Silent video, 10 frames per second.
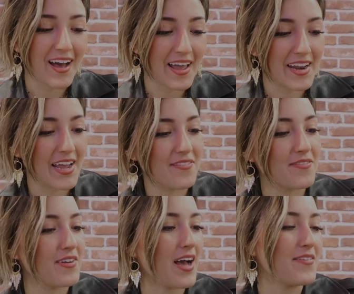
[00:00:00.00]
And I've,
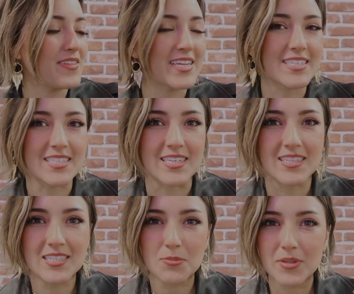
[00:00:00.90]
I've like seen
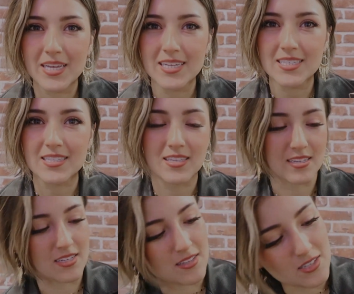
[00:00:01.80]
this place,
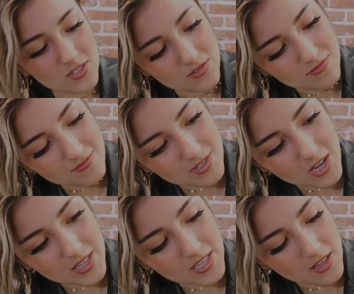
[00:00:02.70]
the, the
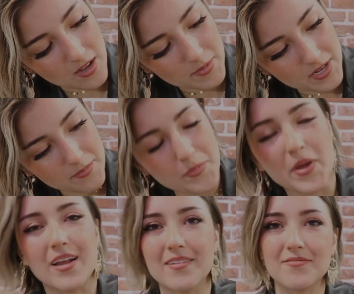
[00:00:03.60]
Dalai Lama,
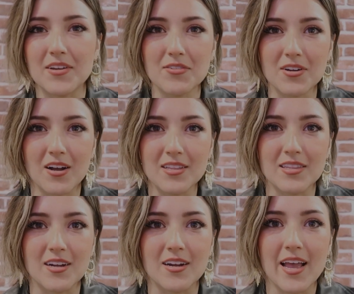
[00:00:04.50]
but I've never gone
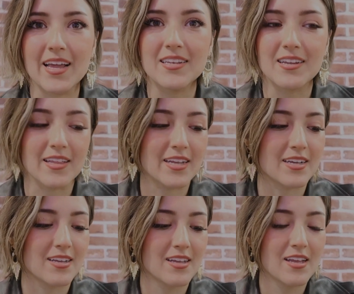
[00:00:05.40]
there. And like
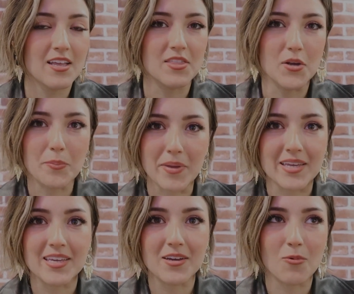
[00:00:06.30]
they're
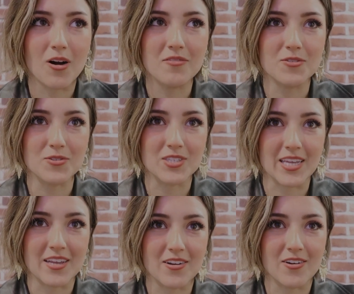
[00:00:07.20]
making waffles
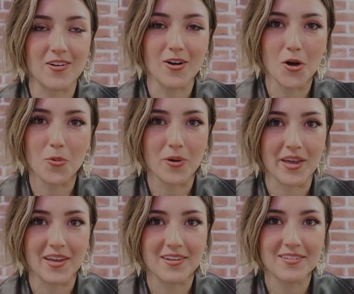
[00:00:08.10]
in our
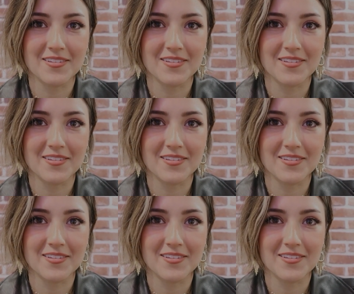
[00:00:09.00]
hallway,